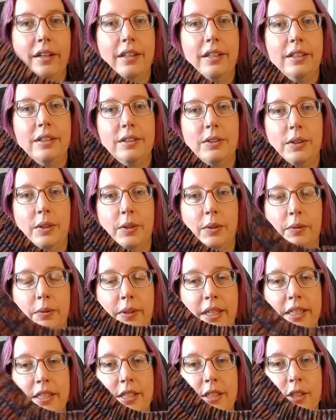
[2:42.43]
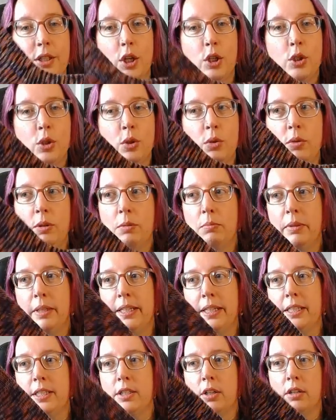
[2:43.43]
So yes, 2 complete
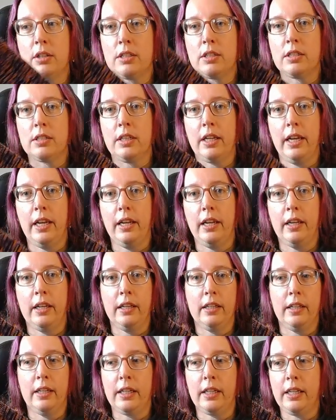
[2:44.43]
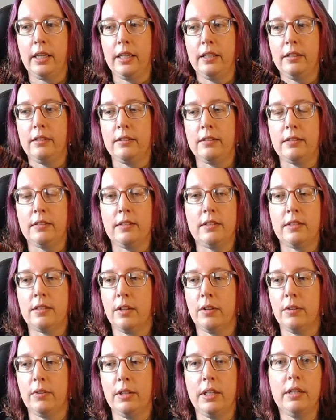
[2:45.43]
socks, and again,
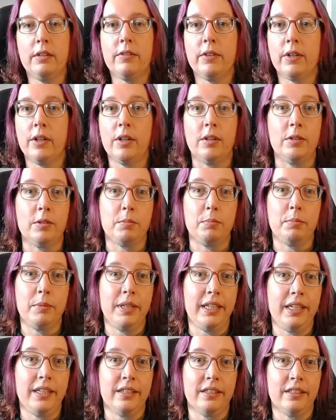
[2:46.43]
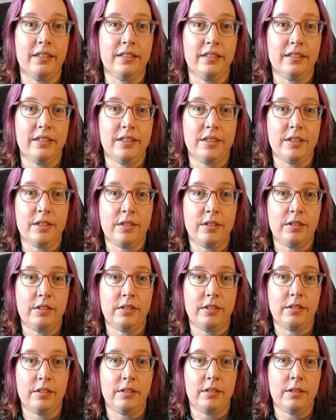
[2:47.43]
don't ever hold me
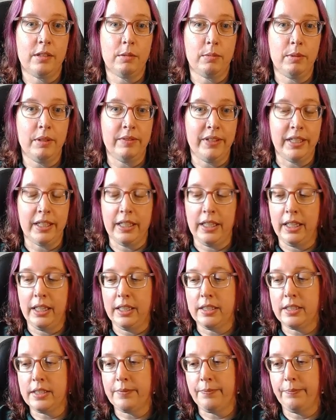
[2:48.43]
to weaving in ends.